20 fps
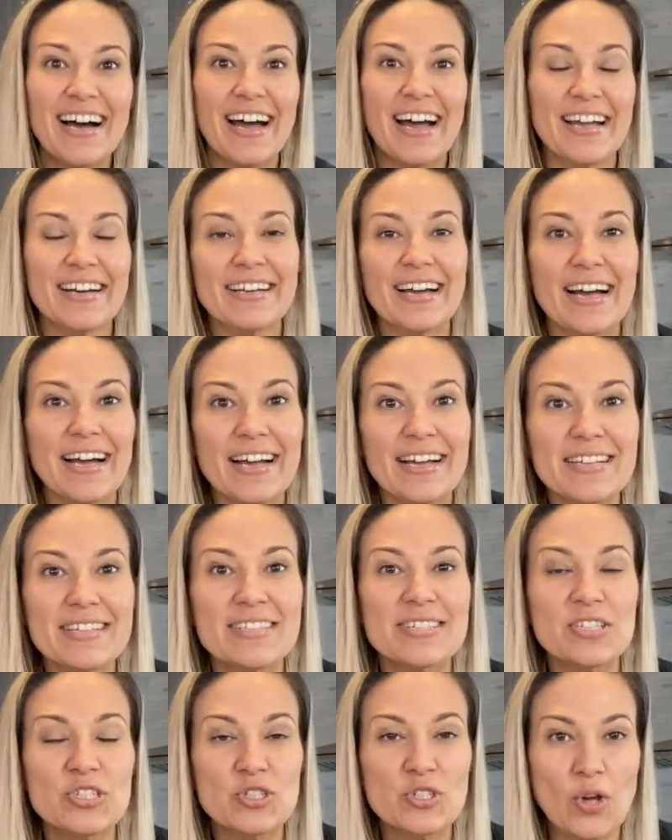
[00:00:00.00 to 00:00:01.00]
And
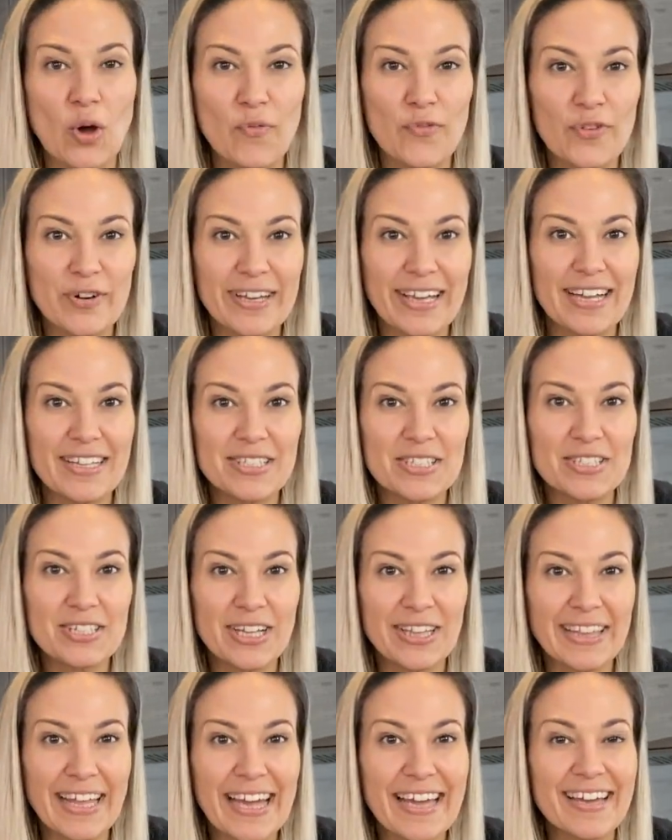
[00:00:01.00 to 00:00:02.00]
guys, don't forget to
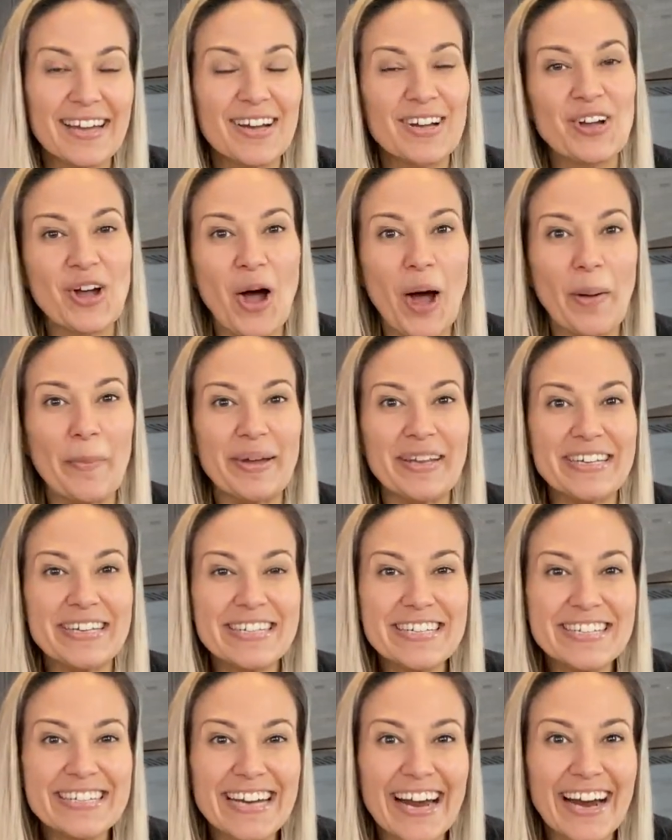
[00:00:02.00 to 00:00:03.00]
like, comment,
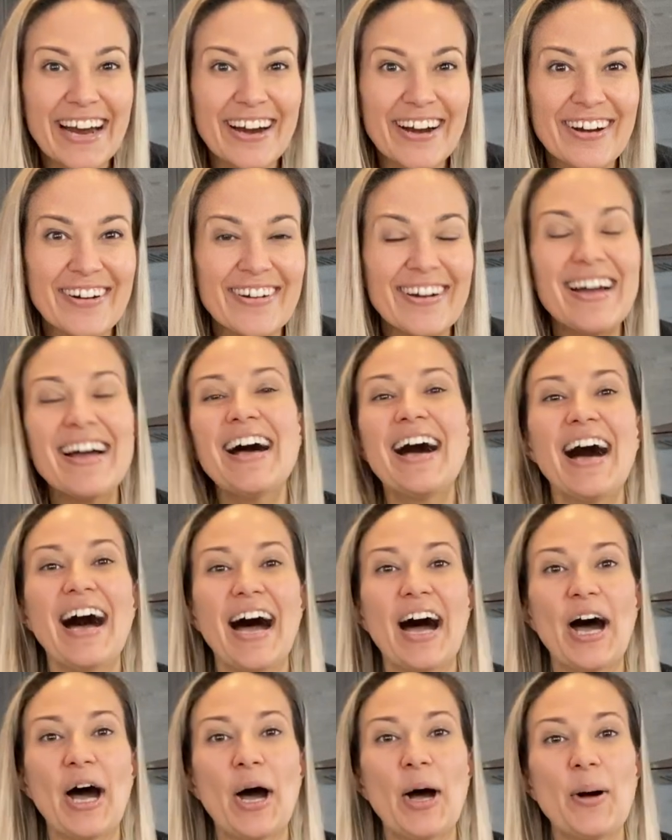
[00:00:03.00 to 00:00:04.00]
share,
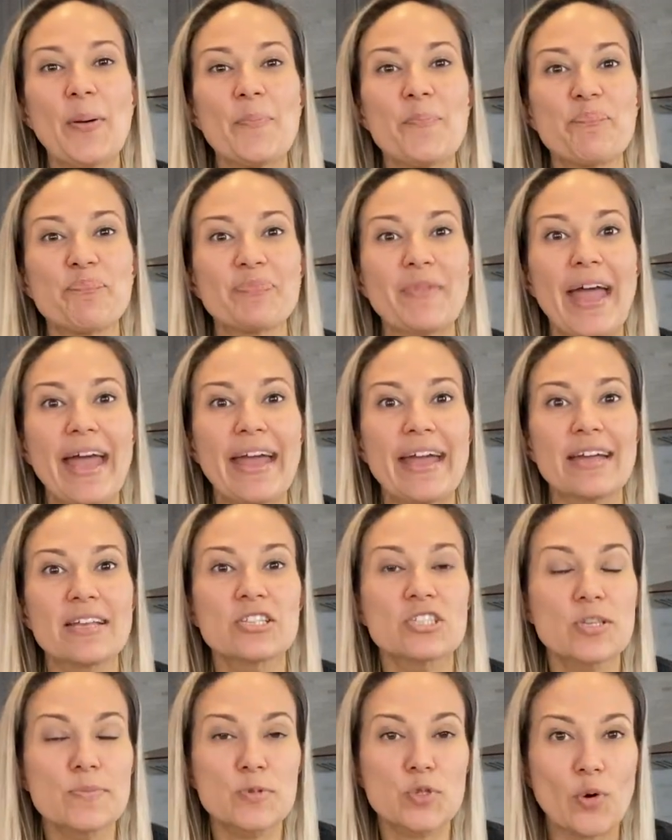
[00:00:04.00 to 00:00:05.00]
and
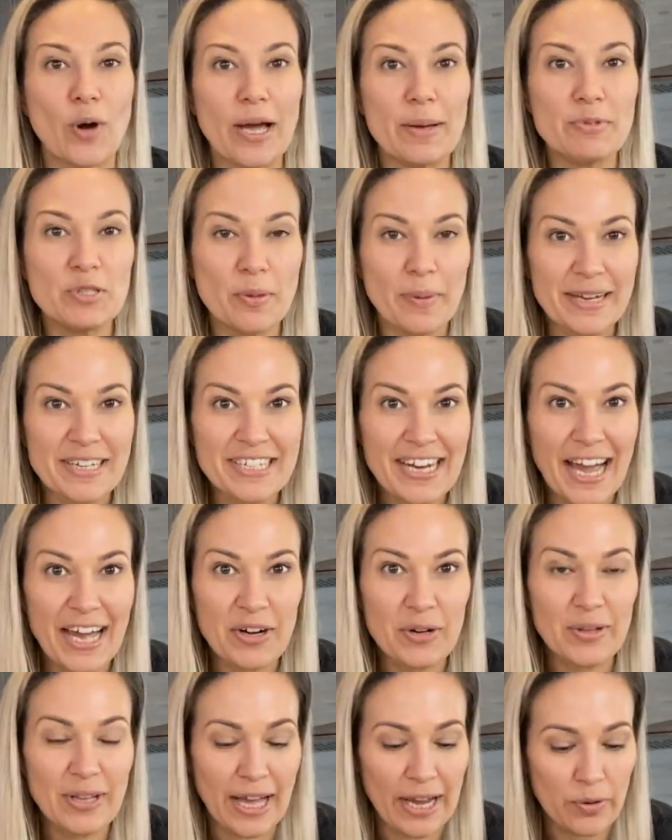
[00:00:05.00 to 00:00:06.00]
subscribe to my
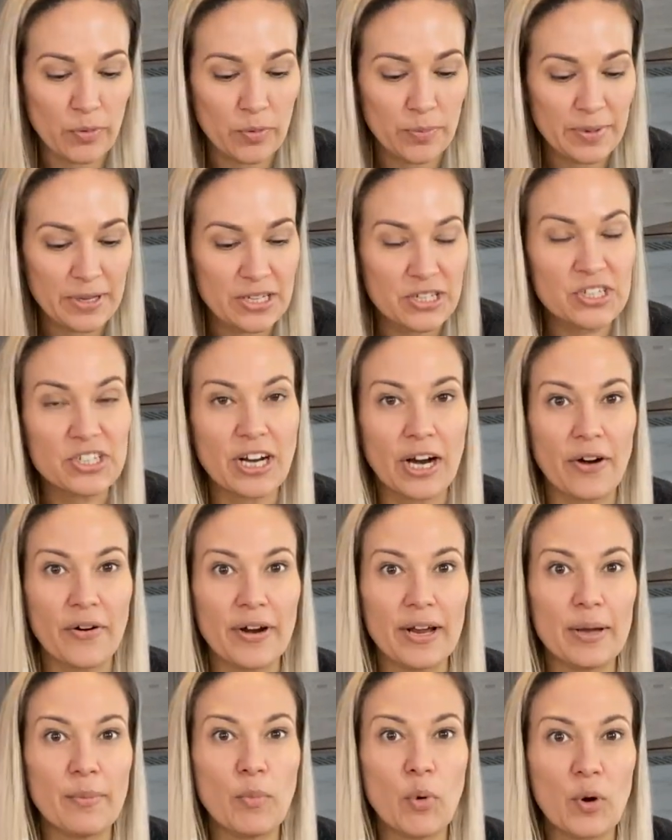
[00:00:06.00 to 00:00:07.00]
channel. I will be
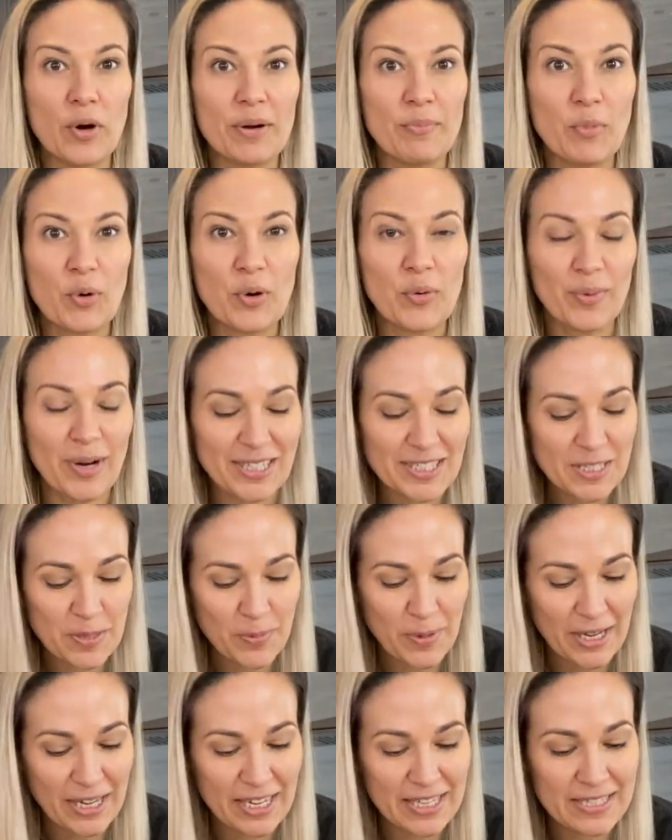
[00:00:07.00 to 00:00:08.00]
sharing more and more
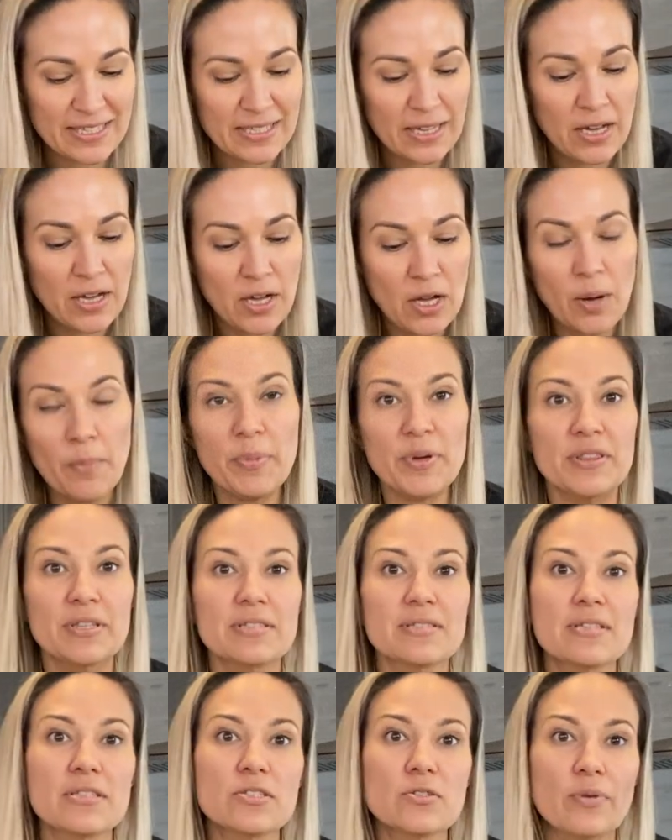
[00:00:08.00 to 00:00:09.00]
recipes. But
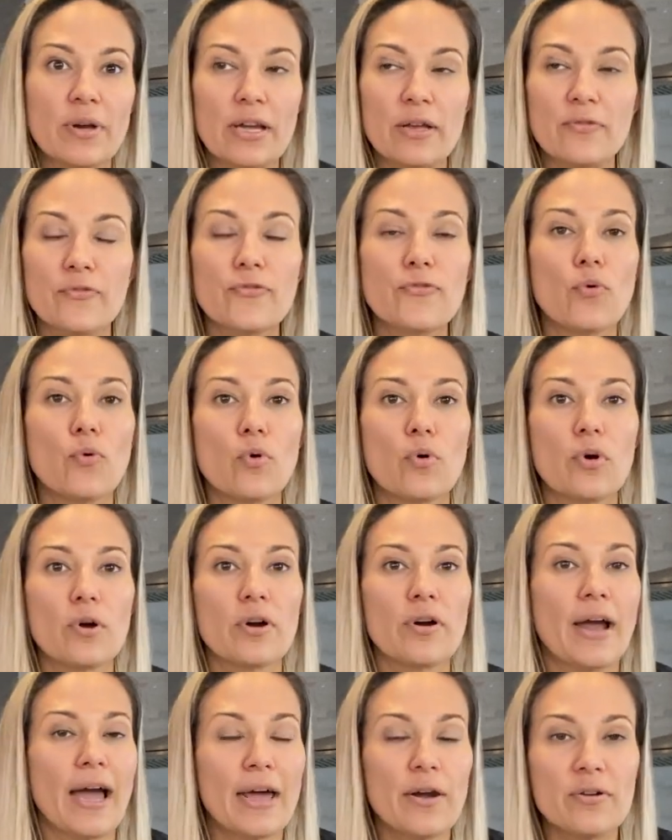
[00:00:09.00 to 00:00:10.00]
this is great
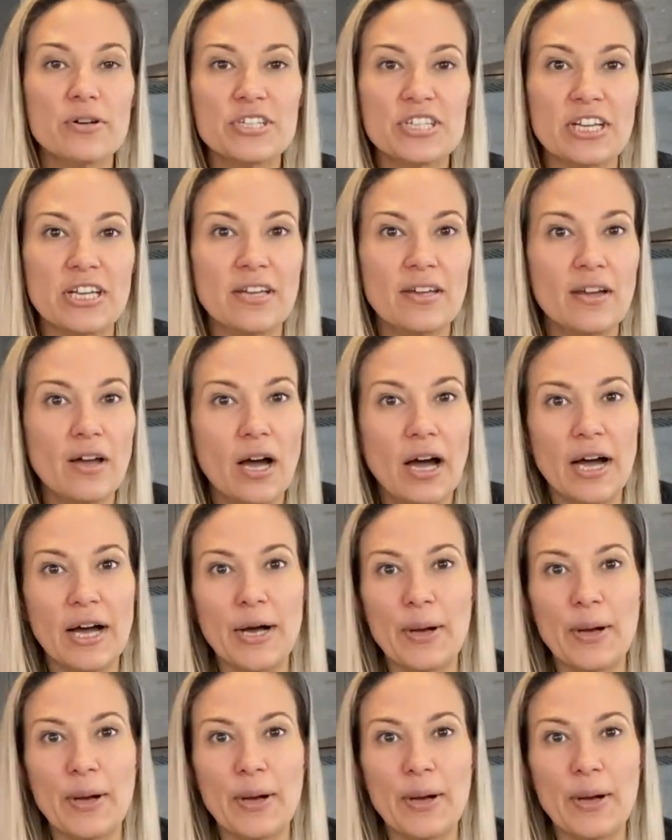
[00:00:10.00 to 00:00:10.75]
for energy.